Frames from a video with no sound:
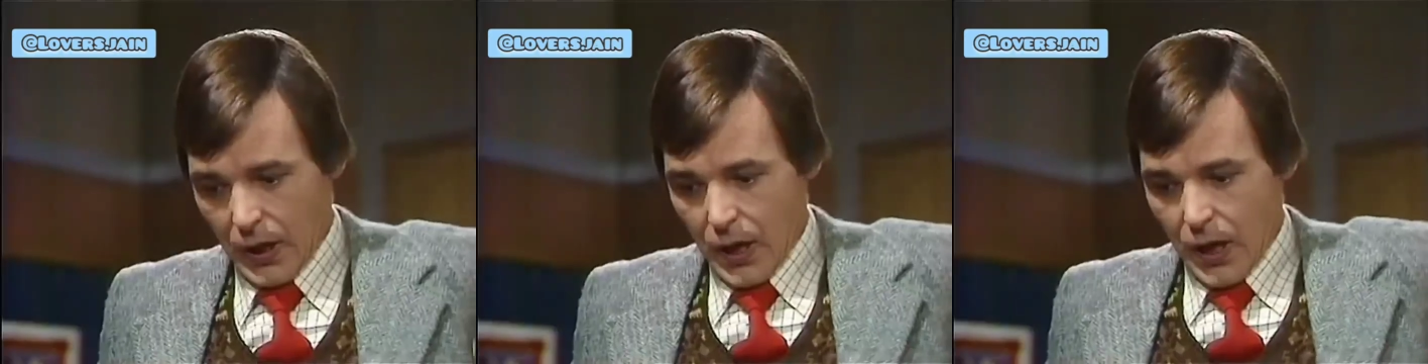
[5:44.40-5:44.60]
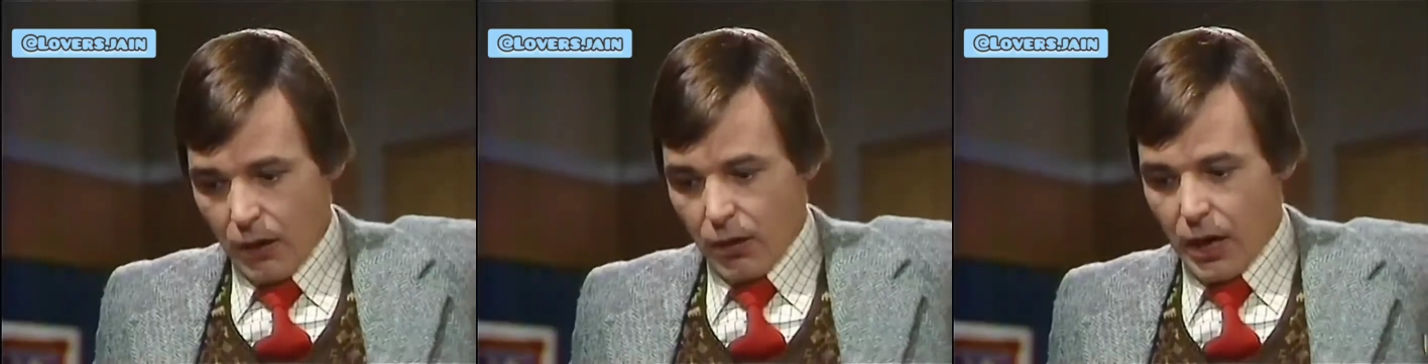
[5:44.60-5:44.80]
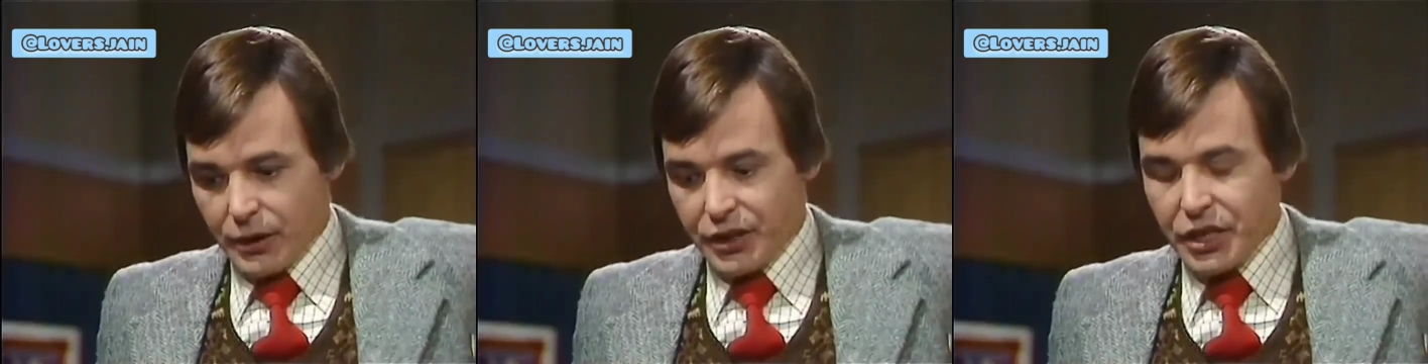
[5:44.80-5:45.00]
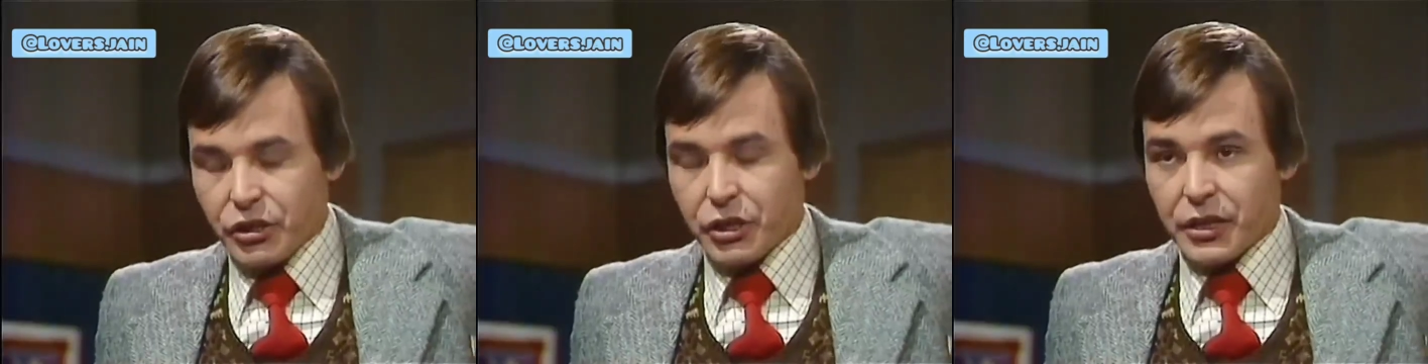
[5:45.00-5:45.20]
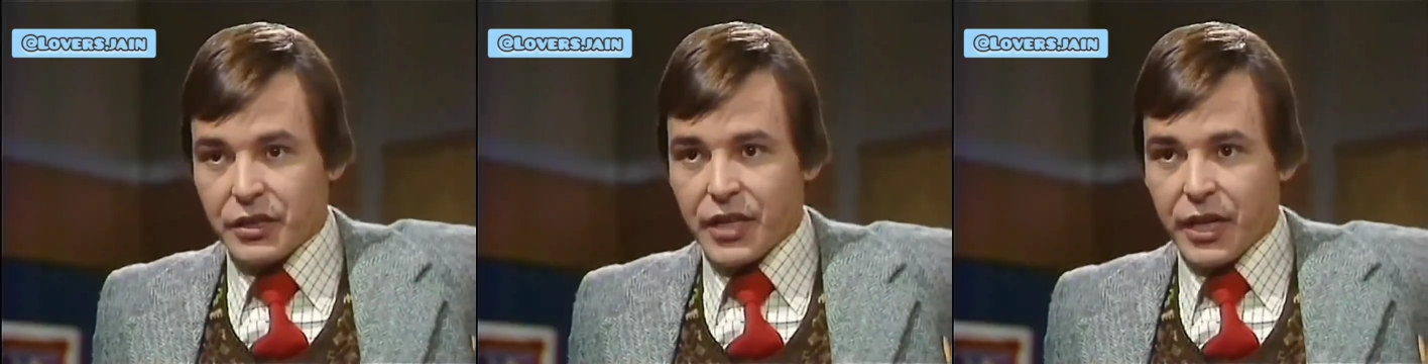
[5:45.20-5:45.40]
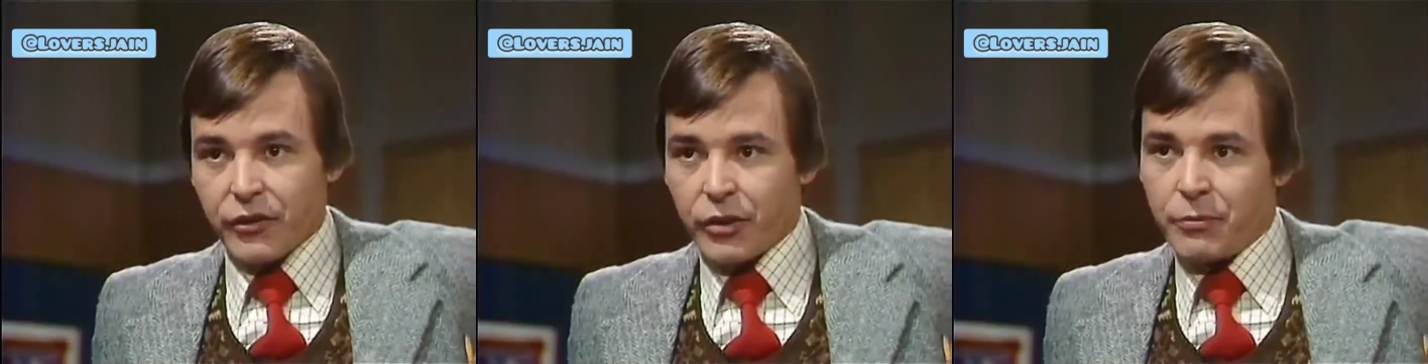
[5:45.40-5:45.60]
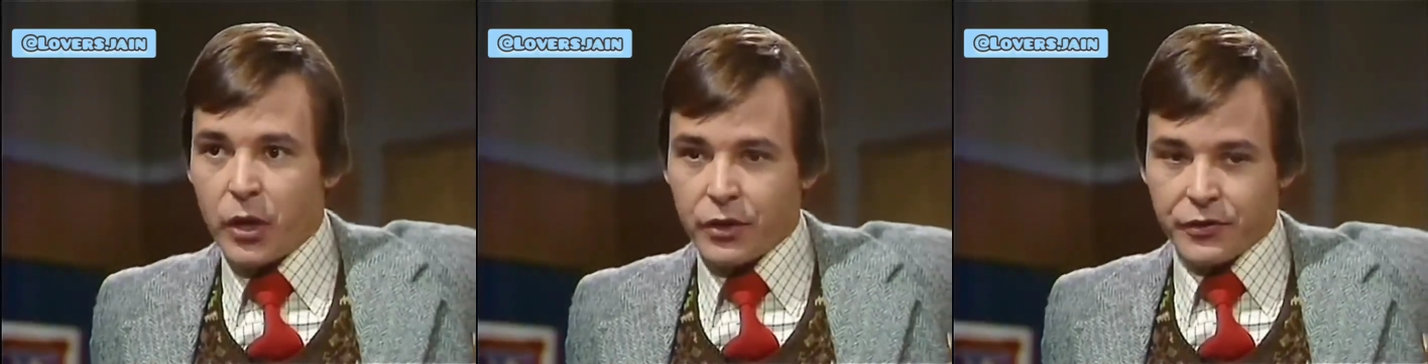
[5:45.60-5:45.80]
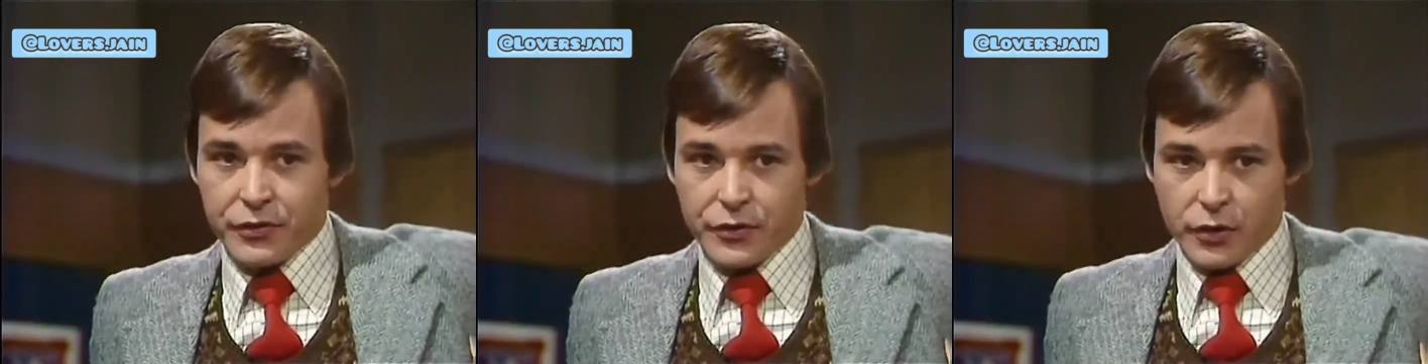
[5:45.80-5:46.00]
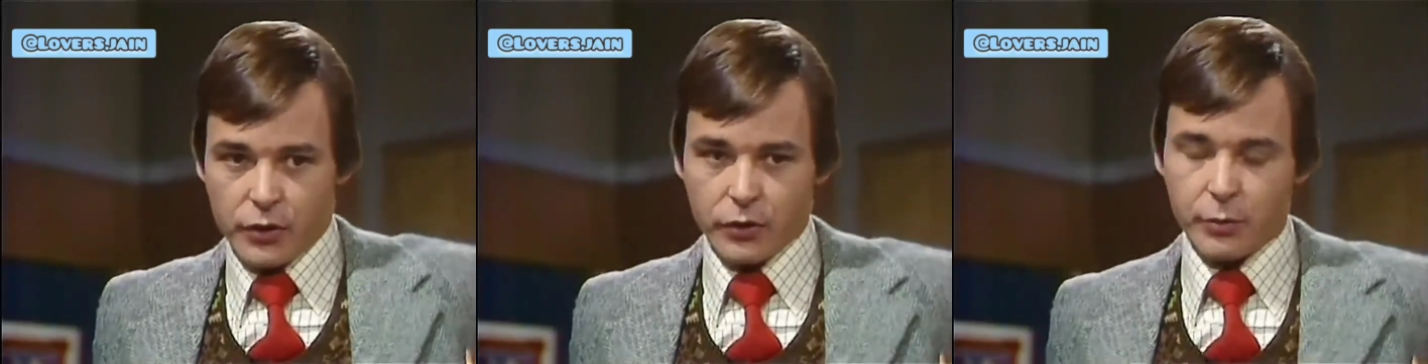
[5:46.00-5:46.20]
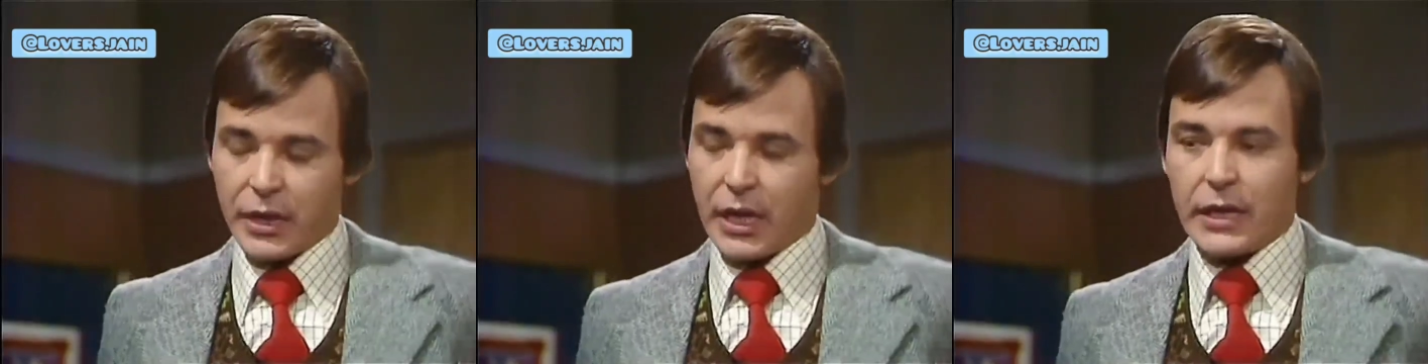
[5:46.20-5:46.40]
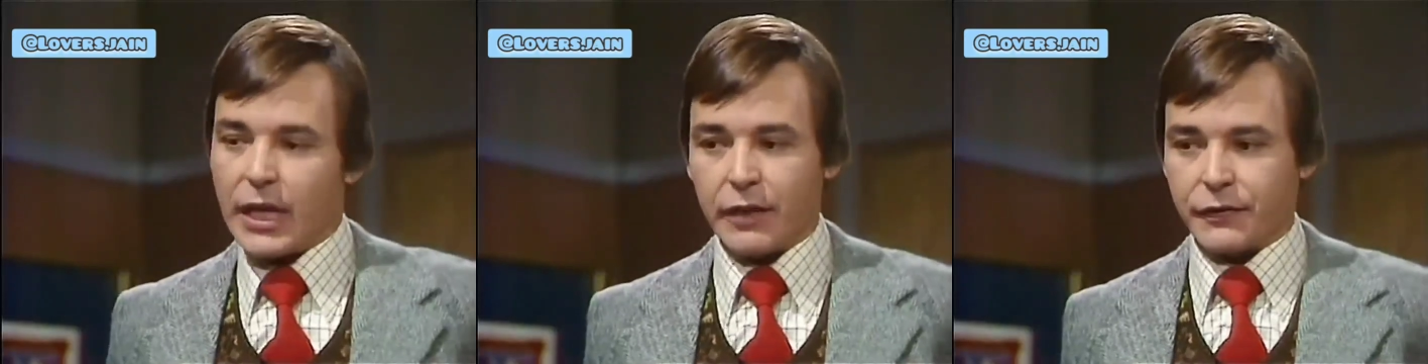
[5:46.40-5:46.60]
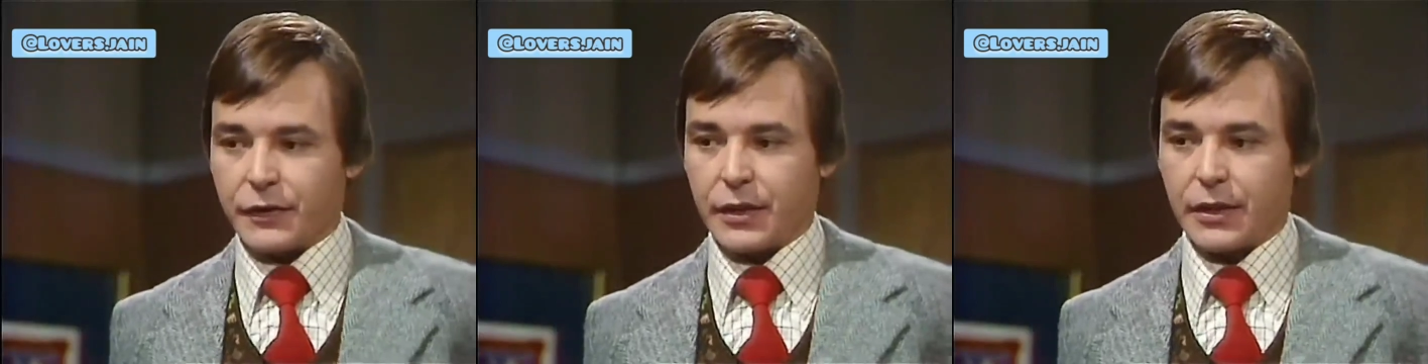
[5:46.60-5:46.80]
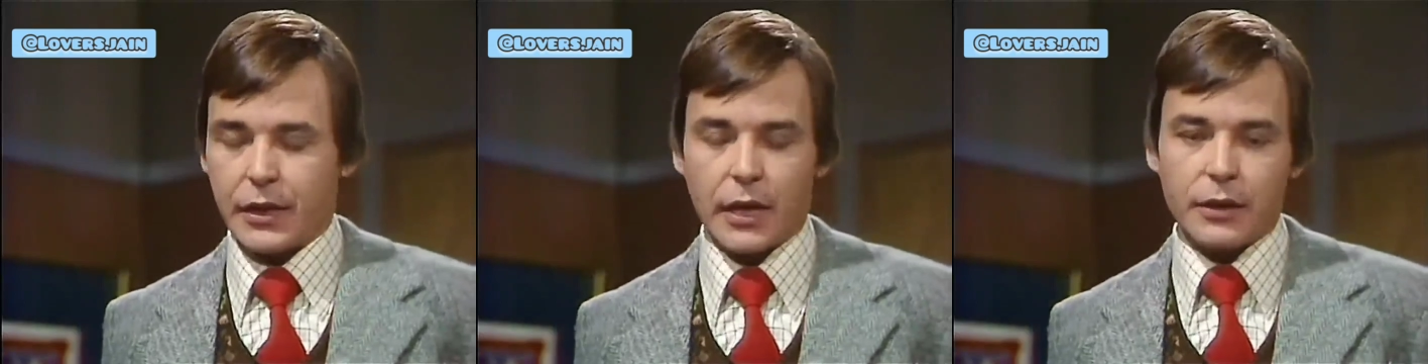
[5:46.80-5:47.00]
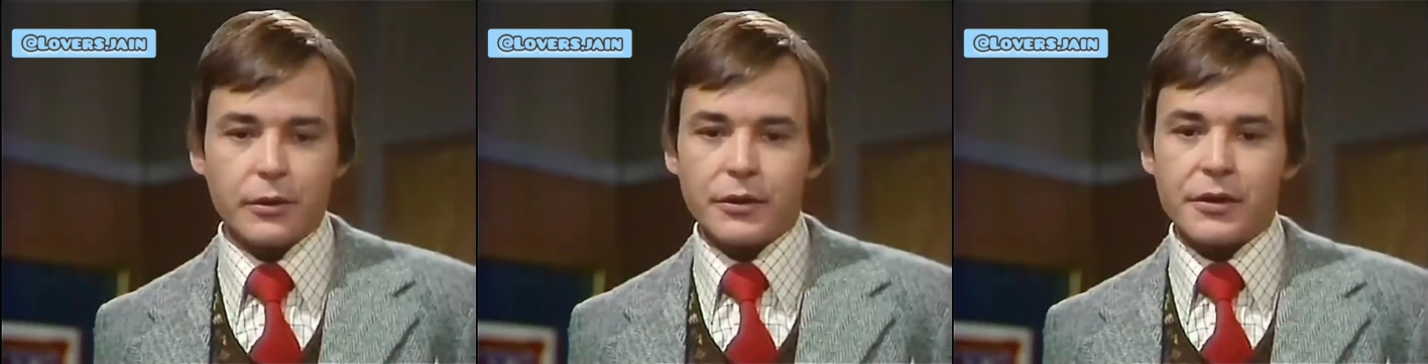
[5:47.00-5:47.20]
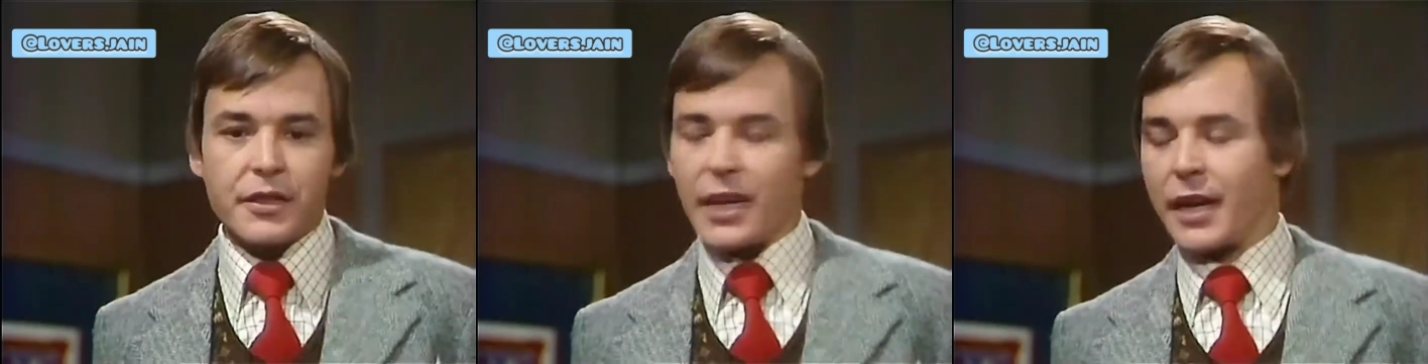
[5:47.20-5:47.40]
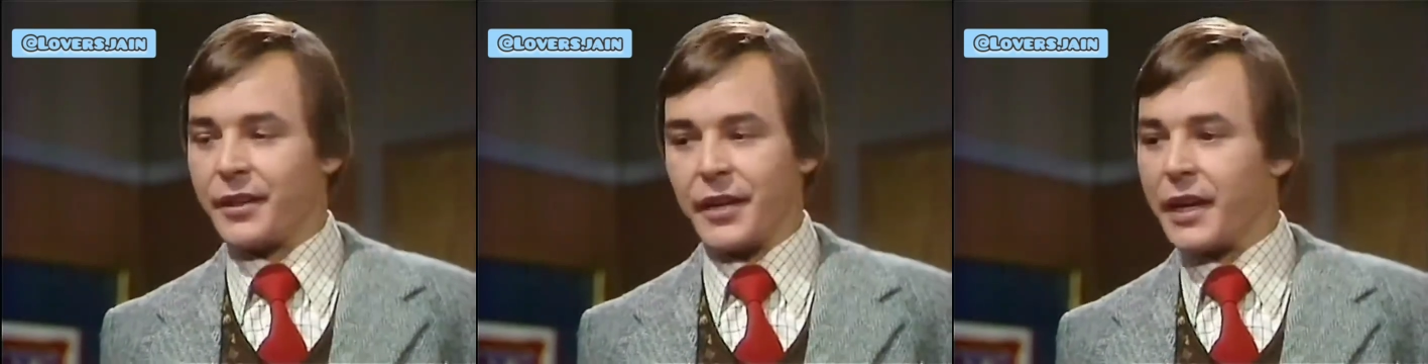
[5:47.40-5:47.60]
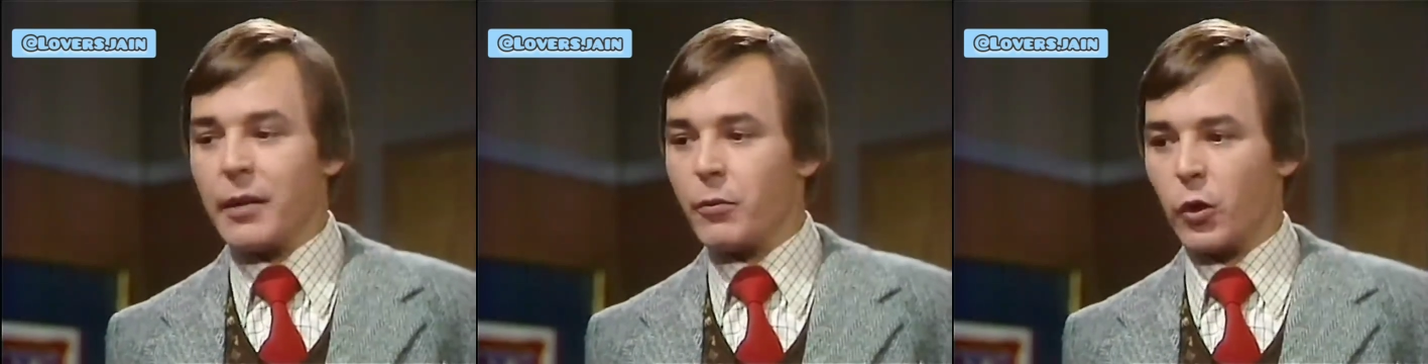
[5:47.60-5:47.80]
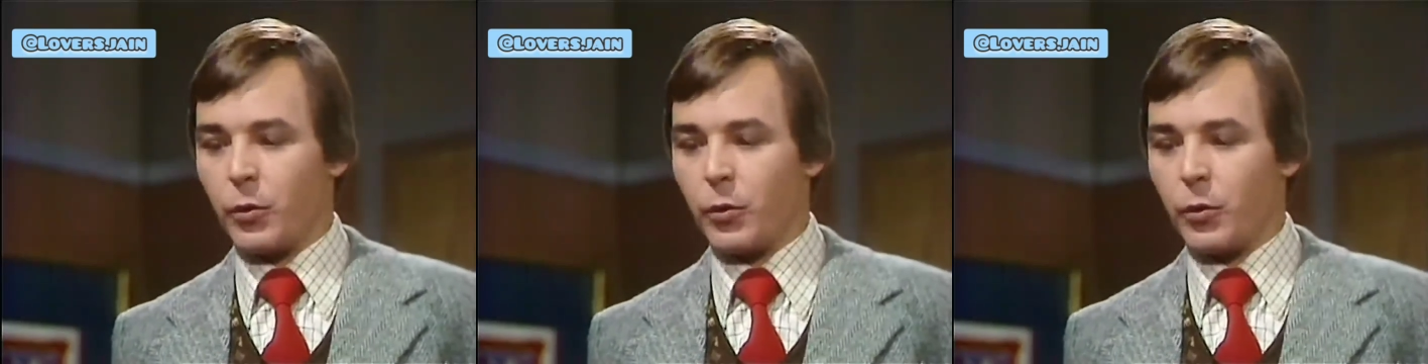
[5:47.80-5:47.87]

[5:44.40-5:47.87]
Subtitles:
Well, I was teaching at a secondary modern school, but I left. I couldn't stand any more